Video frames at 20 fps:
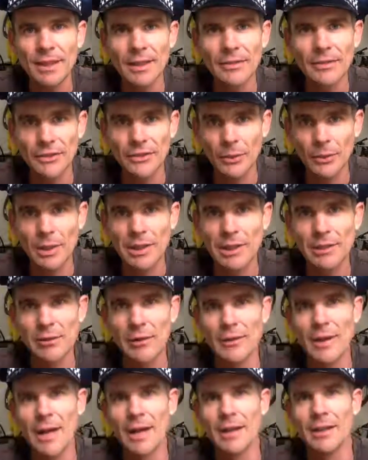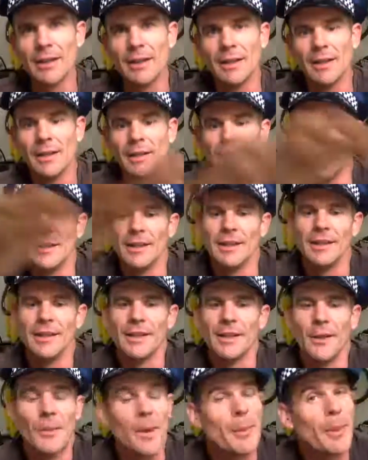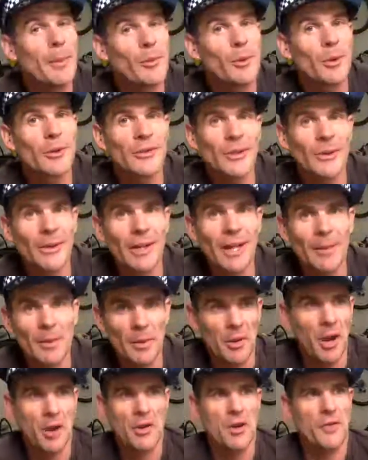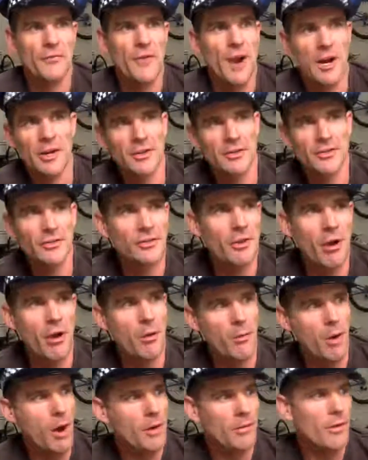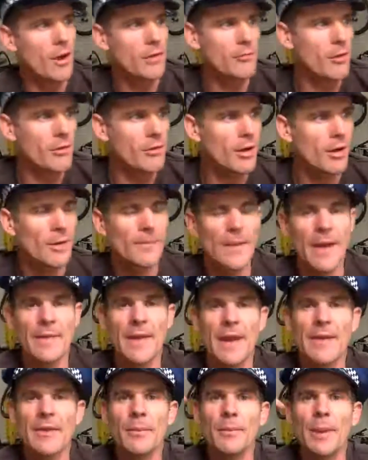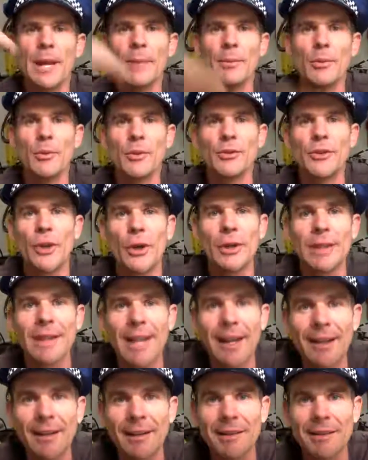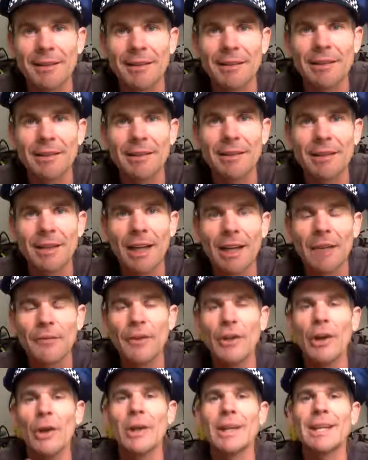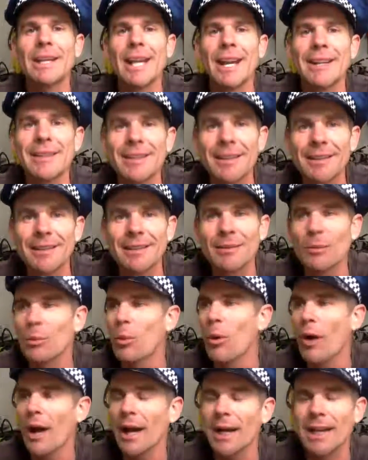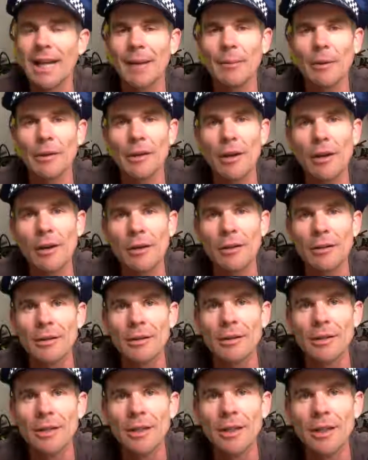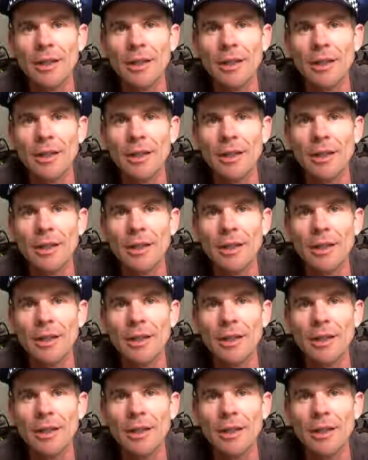Just so we're clear on that. Not many people could tell you that. They're like, oh, you're fucking, and they're the people who don't get it. And if you don't get it, why come along?